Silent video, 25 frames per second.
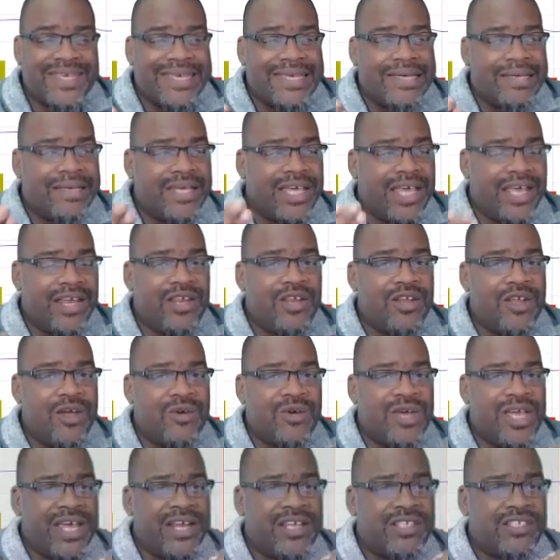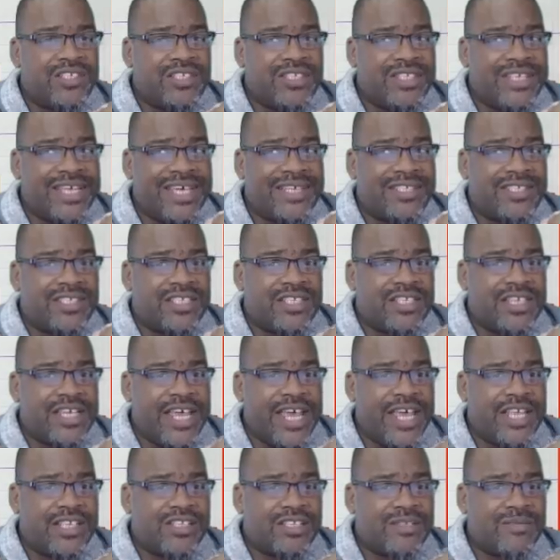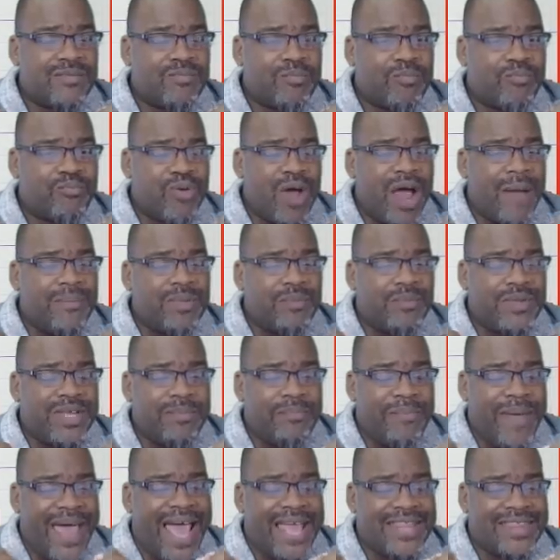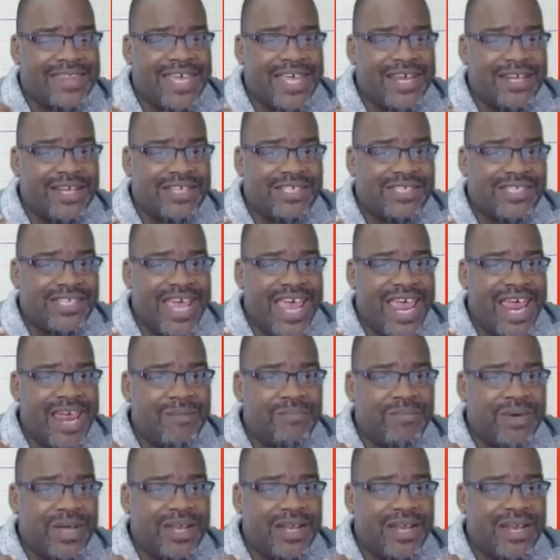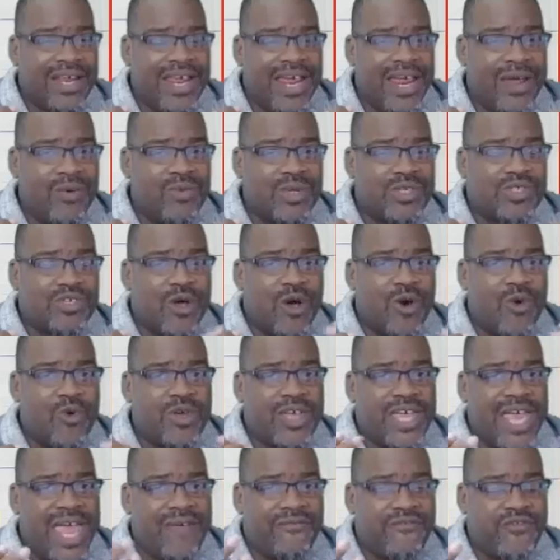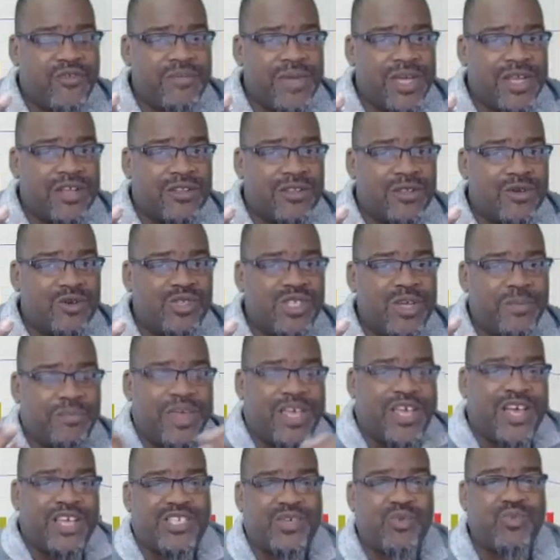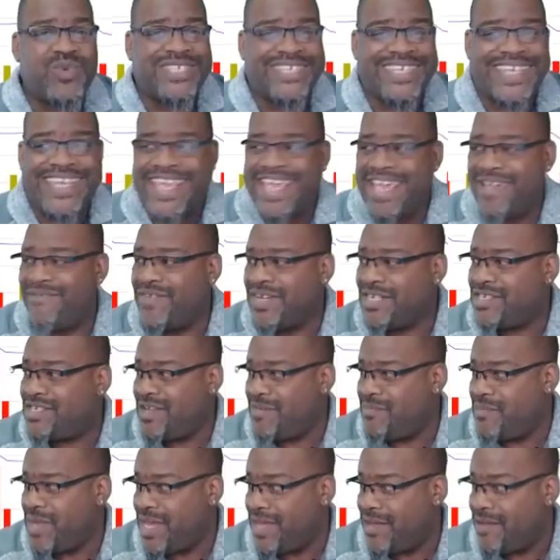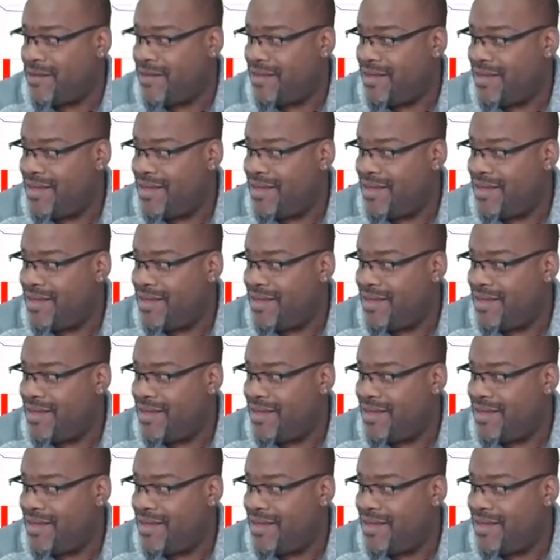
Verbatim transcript: and you know, it's, it's, it's probably a bad thing to say, but it was okay for me to lose it because it was given to me.